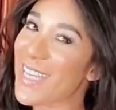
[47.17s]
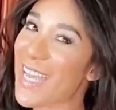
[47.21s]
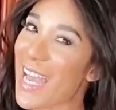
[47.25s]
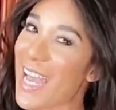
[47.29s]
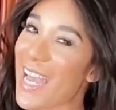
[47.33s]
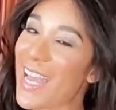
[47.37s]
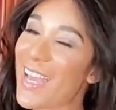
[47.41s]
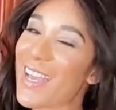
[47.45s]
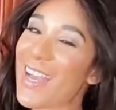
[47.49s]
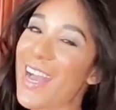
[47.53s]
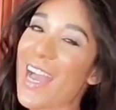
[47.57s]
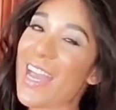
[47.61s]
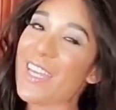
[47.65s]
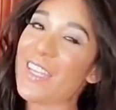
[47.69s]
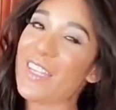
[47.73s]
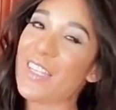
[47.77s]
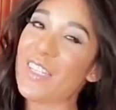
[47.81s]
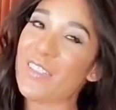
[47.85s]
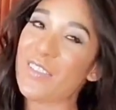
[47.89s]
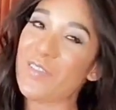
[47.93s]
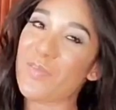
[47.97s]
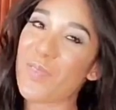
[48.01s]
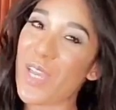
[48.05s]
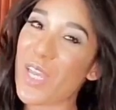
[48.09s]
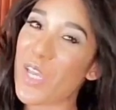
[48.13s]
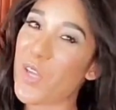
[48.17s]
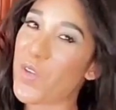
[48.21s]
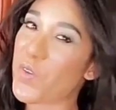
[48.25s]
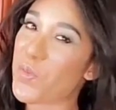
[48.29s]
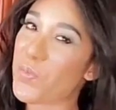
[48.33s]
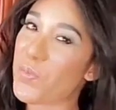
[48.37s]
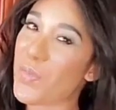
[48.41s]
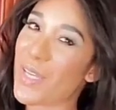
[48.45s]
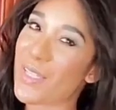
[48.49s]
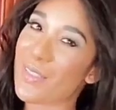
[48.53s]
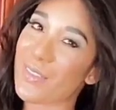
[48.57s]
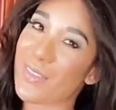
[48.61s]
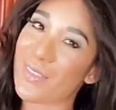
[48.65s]
I love my oat milk,
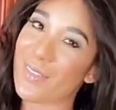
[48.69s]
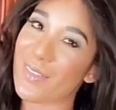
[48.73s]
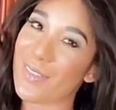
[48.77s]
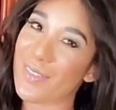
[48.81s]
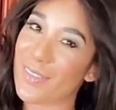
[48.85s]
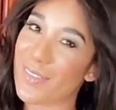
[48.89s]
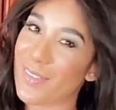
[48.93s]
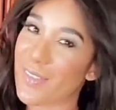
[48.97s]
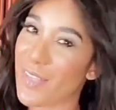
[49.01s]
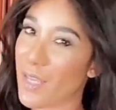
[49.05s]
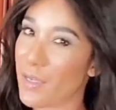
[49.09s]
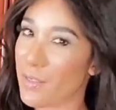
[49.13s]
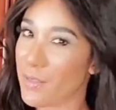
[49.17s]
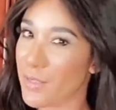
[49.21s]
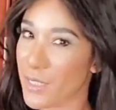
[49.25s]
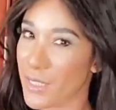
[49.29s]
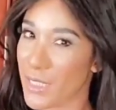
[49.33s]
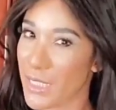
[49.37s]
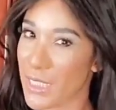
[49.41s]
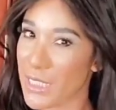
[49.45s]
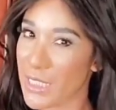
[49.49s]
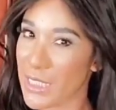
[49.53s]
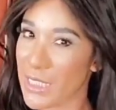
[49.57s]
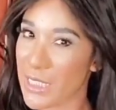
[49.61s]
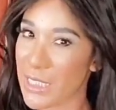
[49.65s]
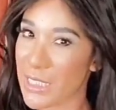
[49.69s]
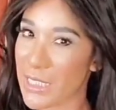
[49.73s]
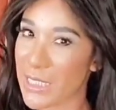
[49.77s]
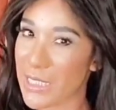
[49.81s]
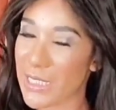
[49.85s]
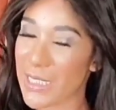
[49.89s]
it's so delicious.